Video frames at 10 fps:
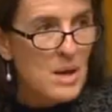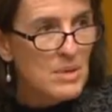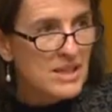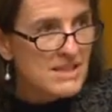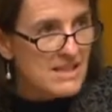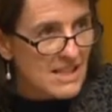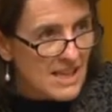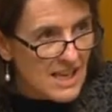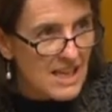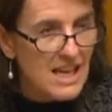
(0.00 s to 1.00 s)
but
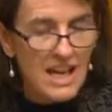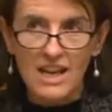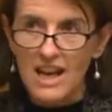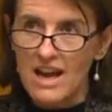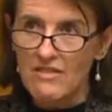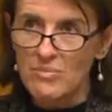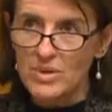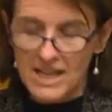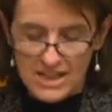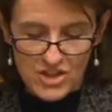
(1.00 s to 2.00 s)
seeing a live
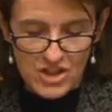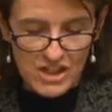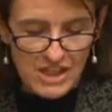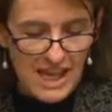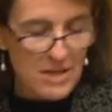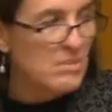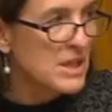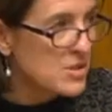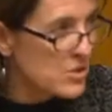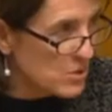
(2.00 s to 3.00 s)
production can
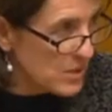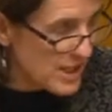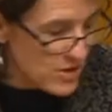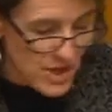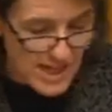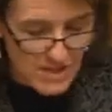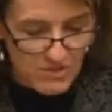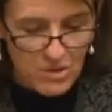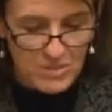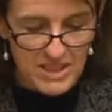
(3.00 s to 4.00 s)
be truly
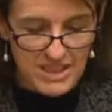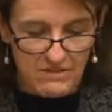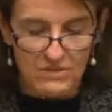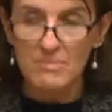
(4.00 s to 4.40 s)
transformative.